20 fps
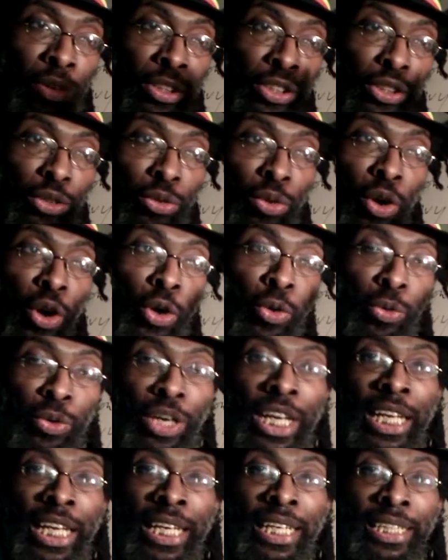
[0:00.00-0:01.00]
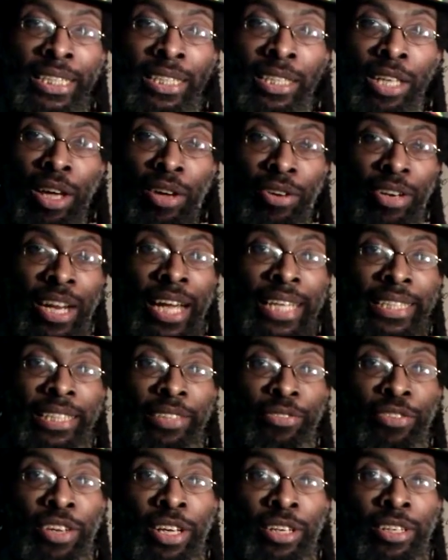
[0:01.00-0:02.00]
scroll readings, in the
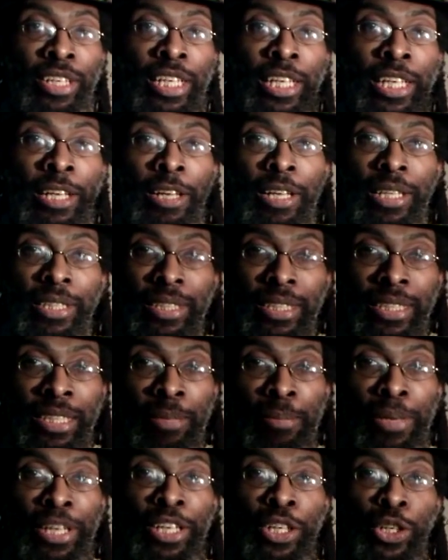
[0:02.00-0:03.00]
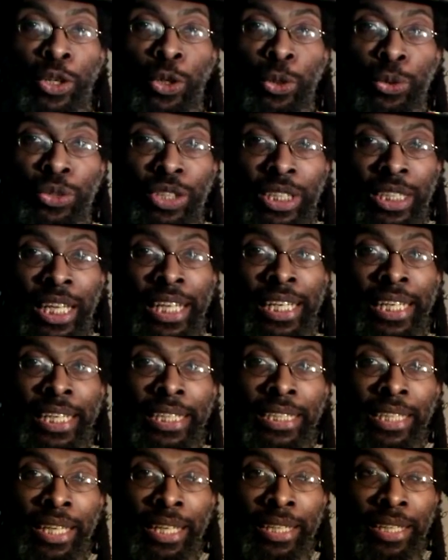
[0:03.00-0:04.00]
Rastafari sabbatical
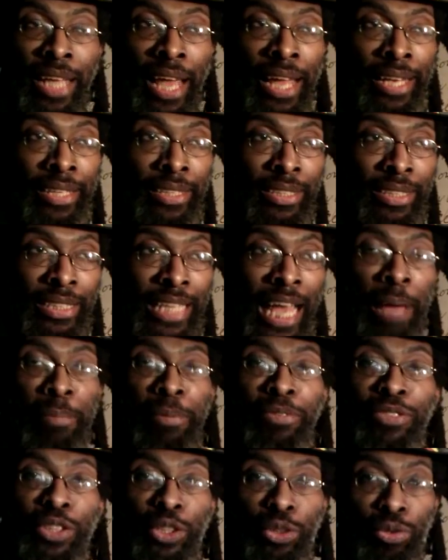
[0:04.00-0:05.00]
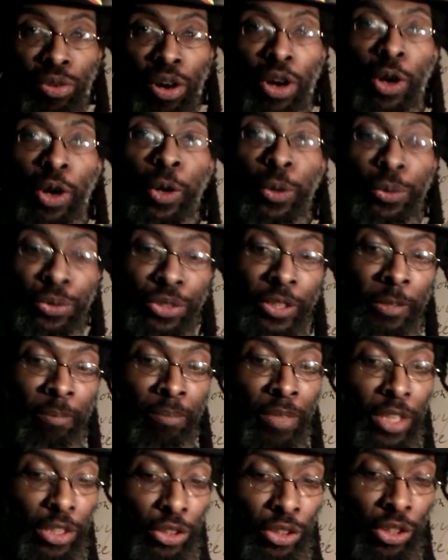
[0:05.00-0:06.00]
studies and Sabbath scrolls.
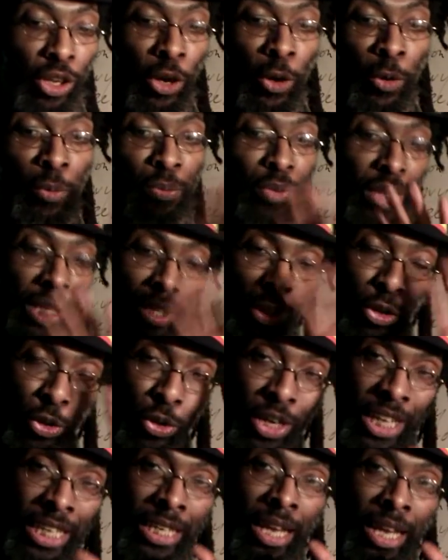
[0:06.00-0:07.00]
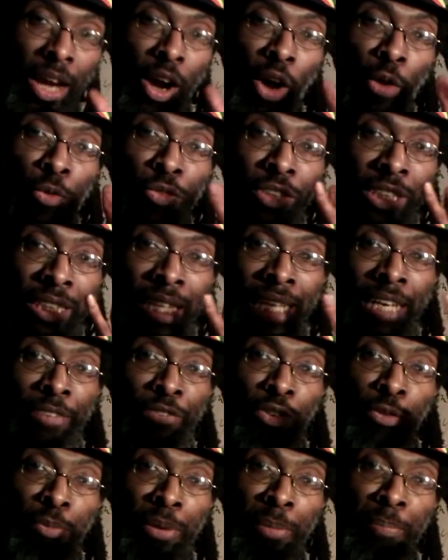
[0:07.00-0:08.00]
So you can understand, if
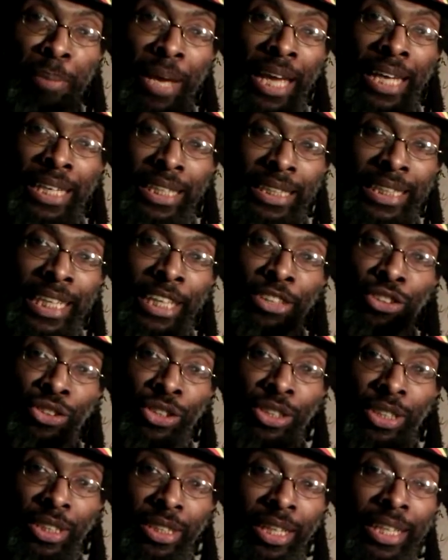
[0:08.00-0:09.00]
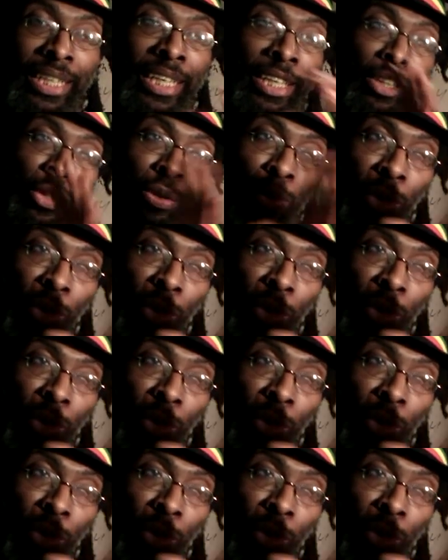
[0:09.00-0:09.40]
you've been paying attention and studying, you